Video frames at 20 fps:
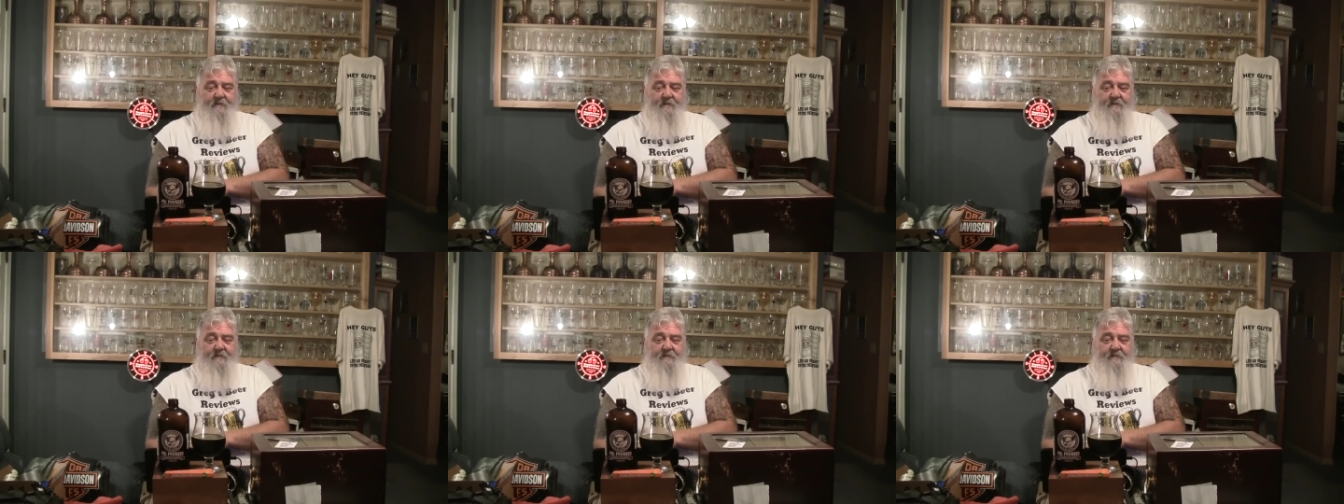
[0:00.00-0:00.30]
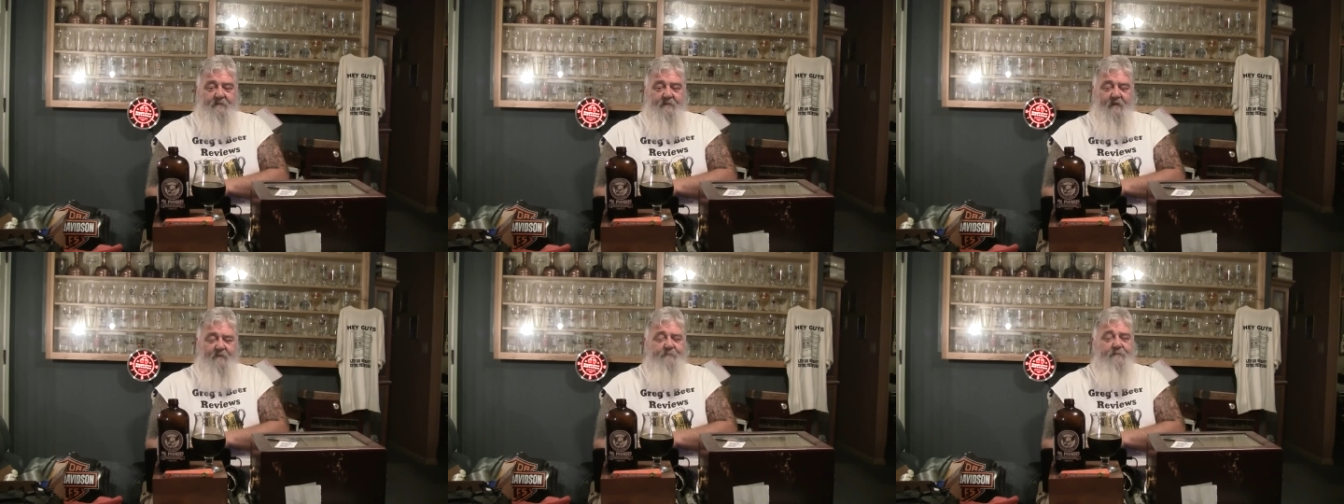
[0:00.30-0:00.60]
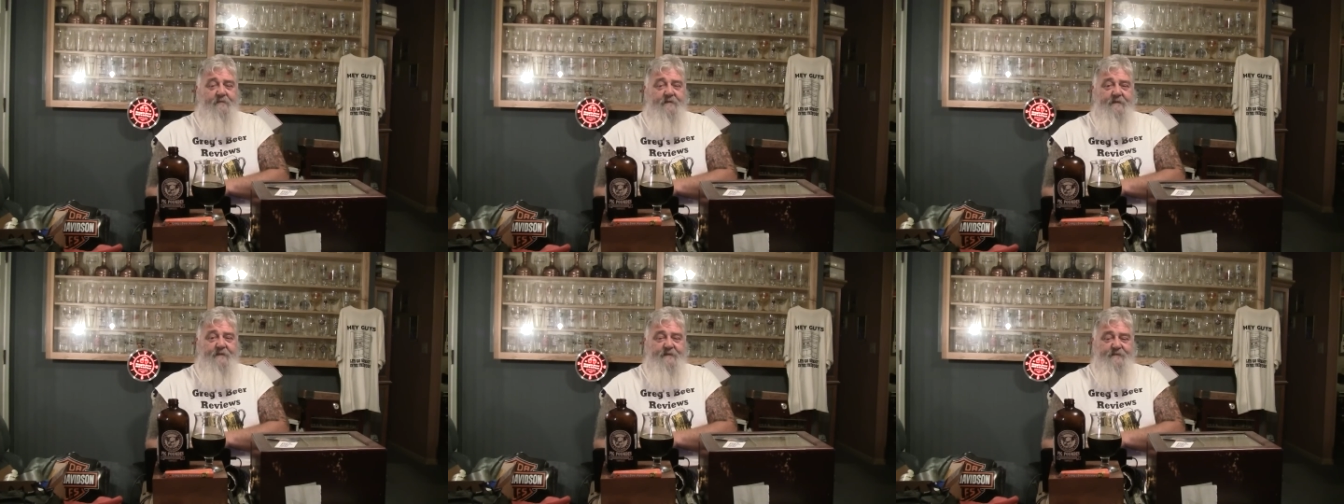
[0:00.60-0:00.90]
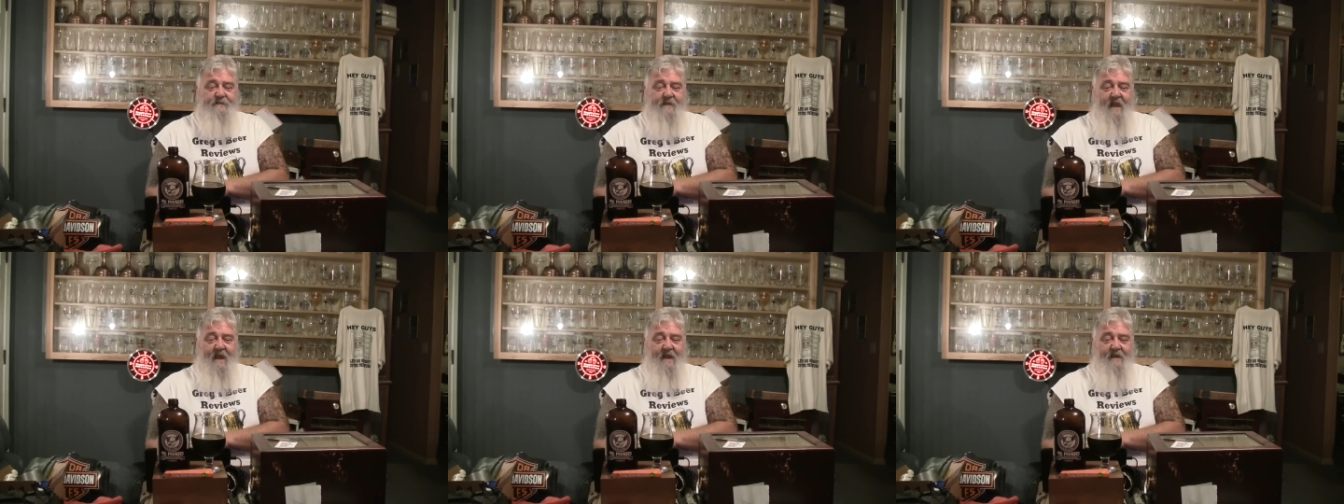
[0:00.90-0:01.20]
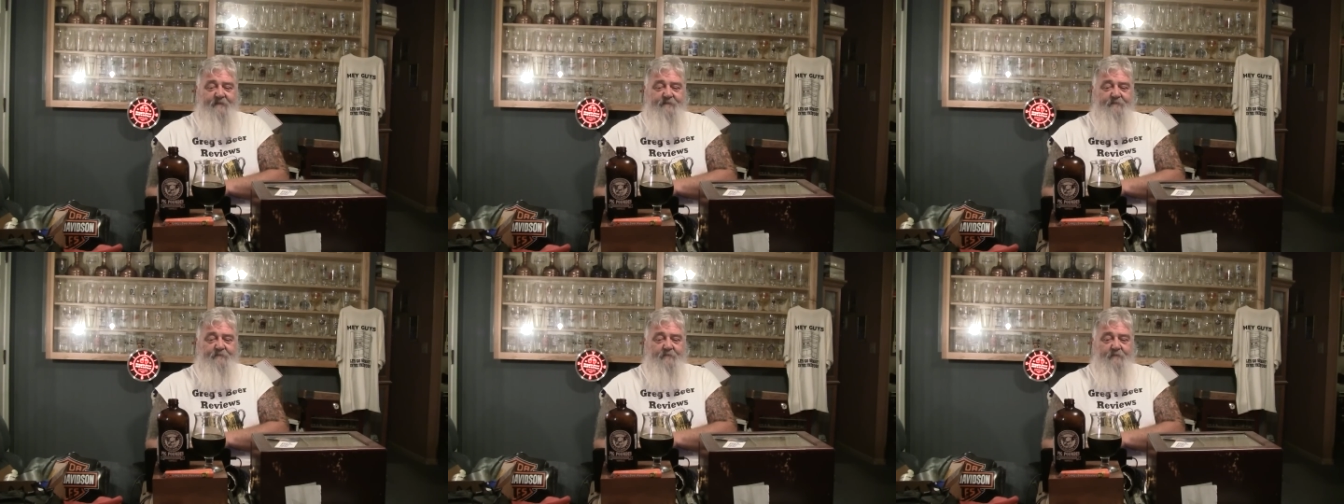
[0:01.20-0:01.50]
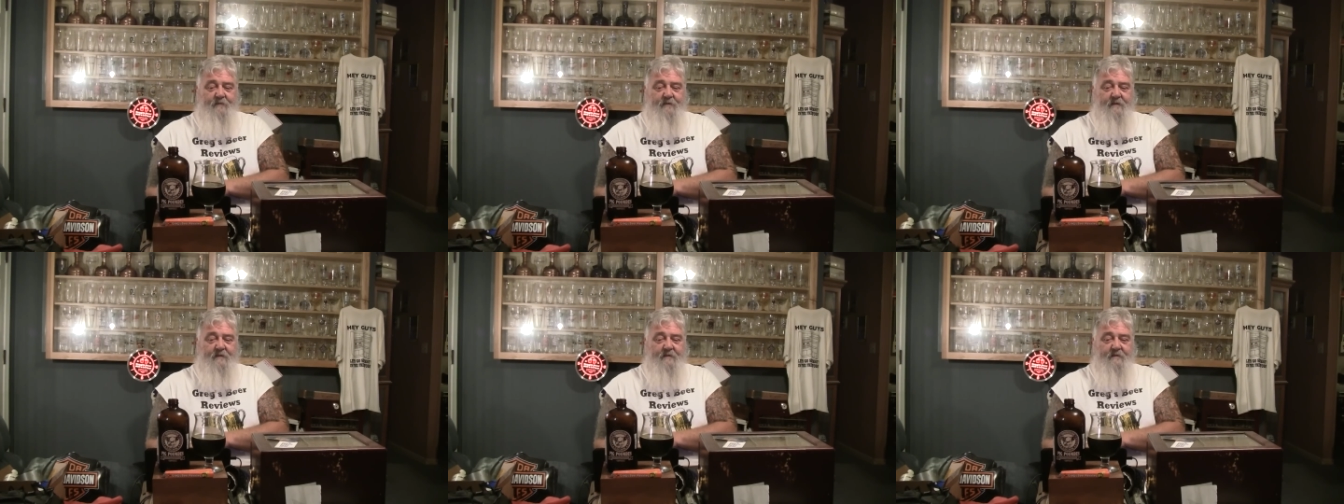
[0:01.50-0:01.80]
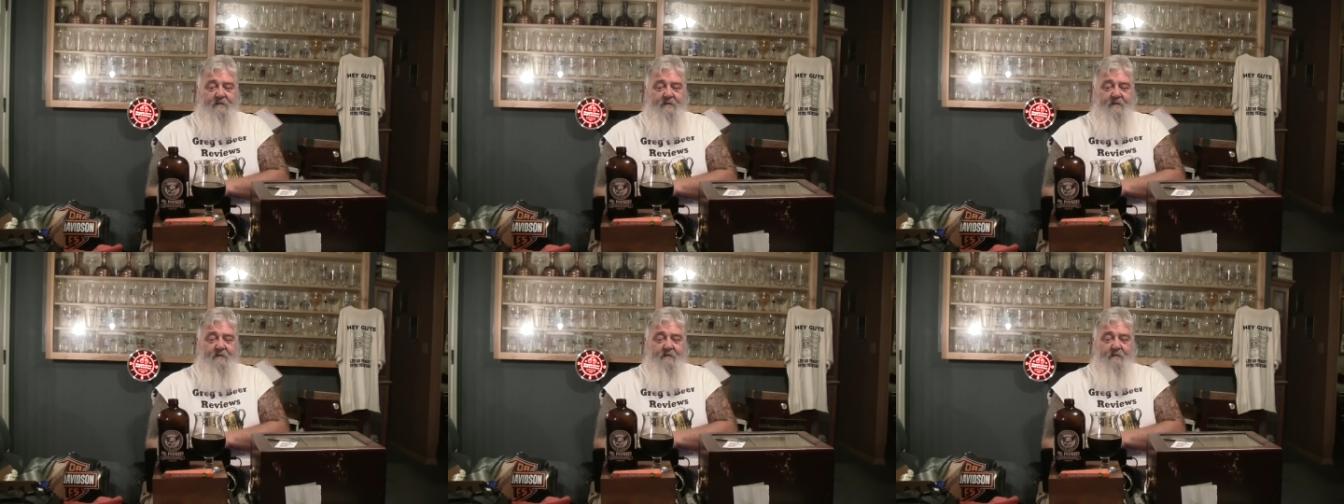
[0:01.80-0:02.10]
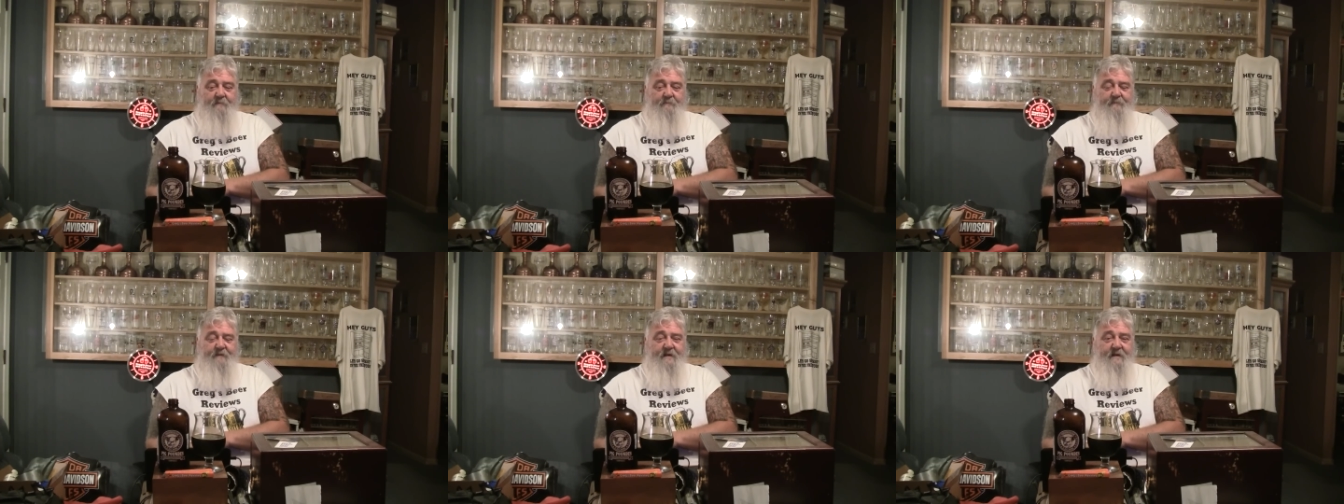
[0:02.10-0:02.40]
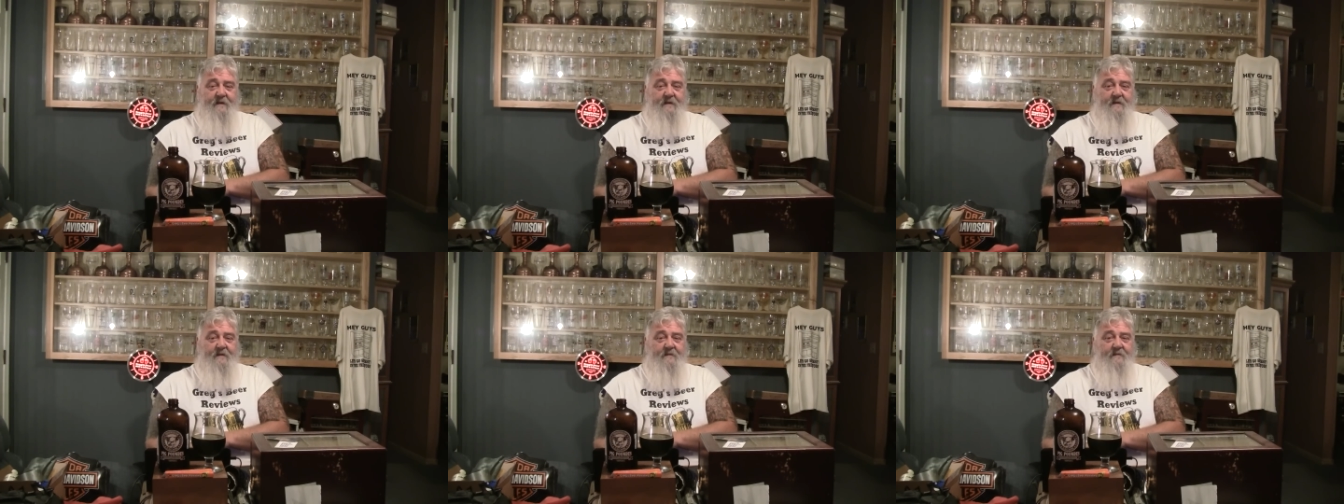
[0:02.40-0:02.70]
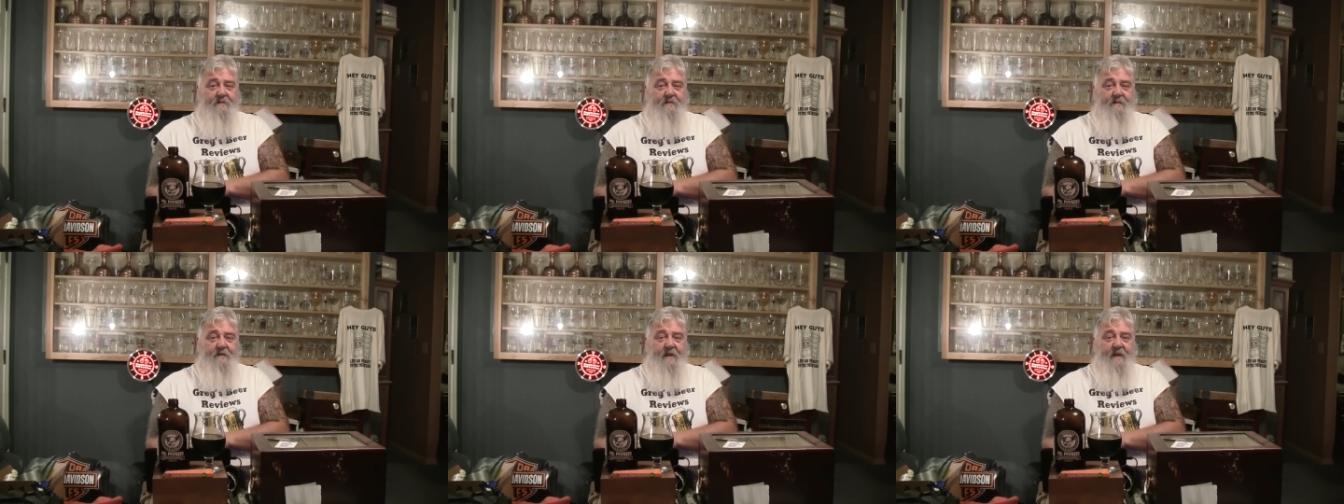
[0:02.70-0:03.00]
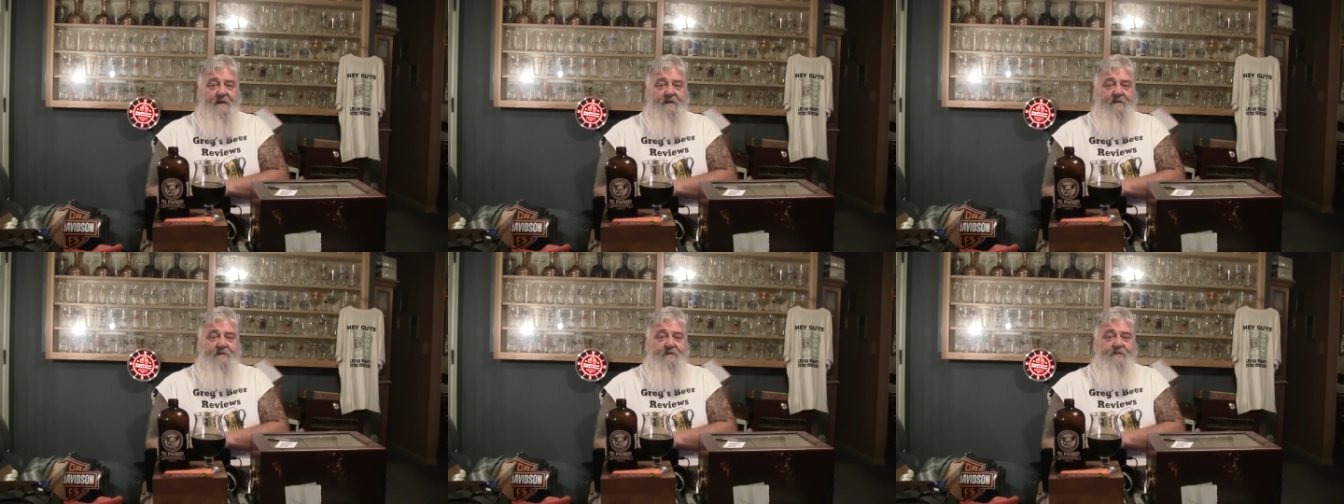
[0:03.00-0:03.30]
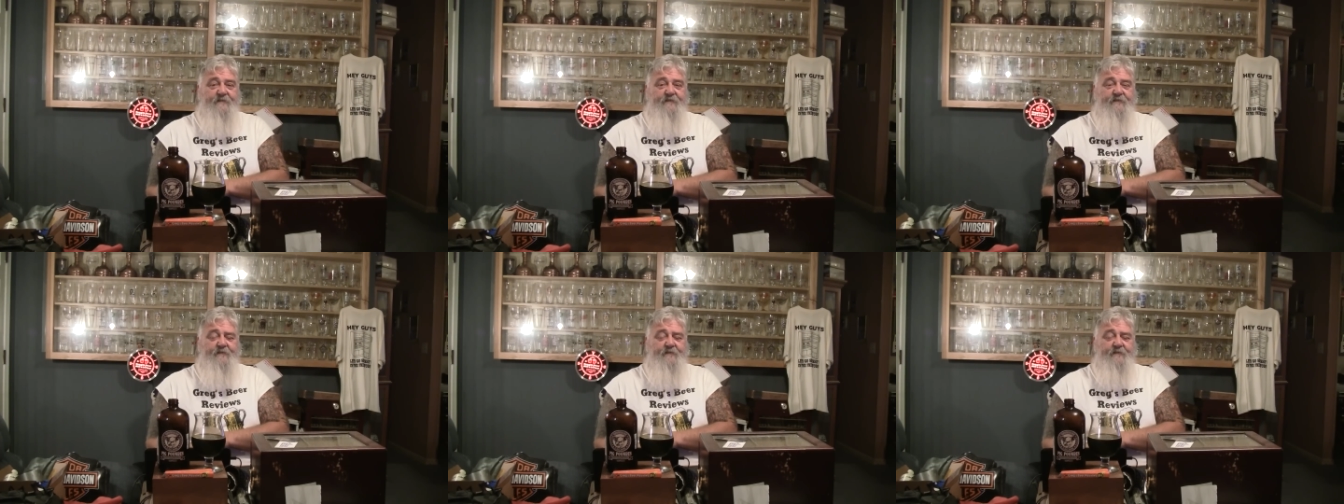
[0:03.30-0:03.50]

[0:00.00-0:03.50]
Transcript: uh, hopefully these guys will uh, be uh, heading this